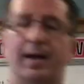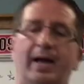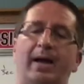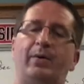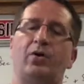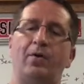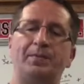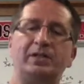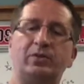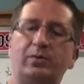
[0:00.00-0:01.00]
I would hope
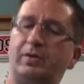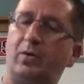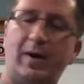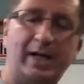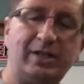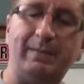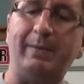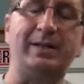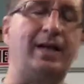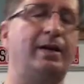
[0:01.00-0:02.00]
that you would you know, watch it
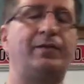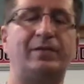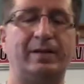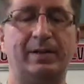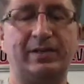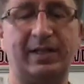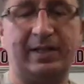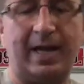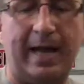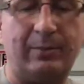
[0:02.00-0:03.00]
maybe 10 or 15 minutes at a
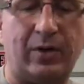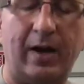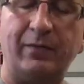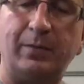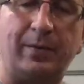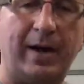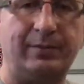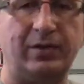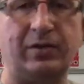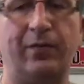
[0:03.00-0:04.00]
time, try a few
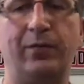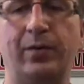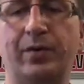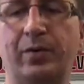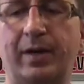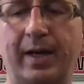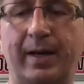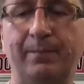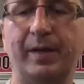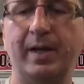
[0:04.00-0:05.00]
problems and so forth, okay?
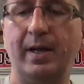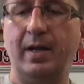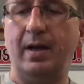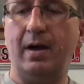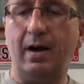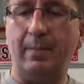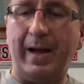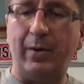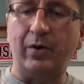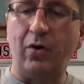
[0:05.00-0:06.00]
Um,
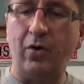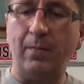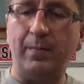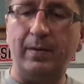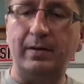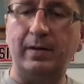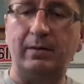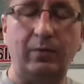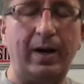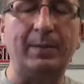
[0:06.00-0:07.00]
I would hope,
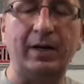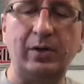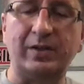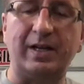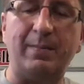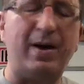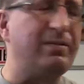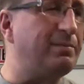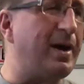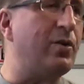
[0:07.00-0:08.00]
what I'm going to do is in
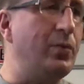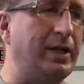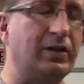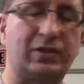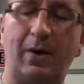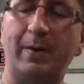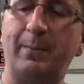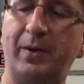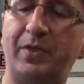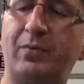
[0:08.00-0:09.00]
about, about a week or so, I'm going to
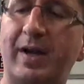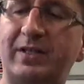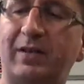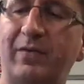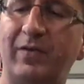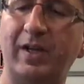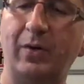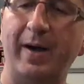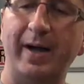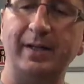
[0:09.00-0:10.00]
put the rest of the
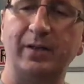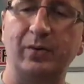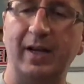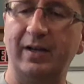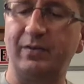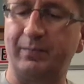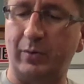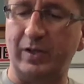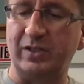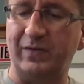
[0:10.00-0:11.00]
video on here, okay? Put
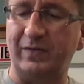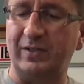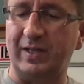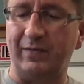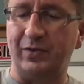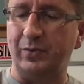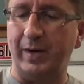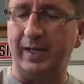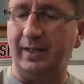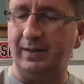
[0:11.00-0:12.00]
questions 57 through
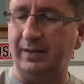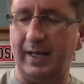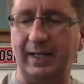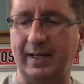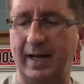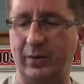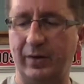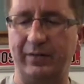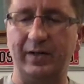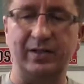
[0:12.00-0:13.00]
80, 89 or
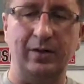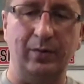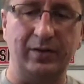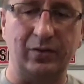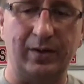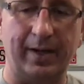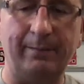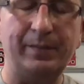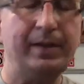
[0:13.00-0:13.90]
whatever I said it was, okay?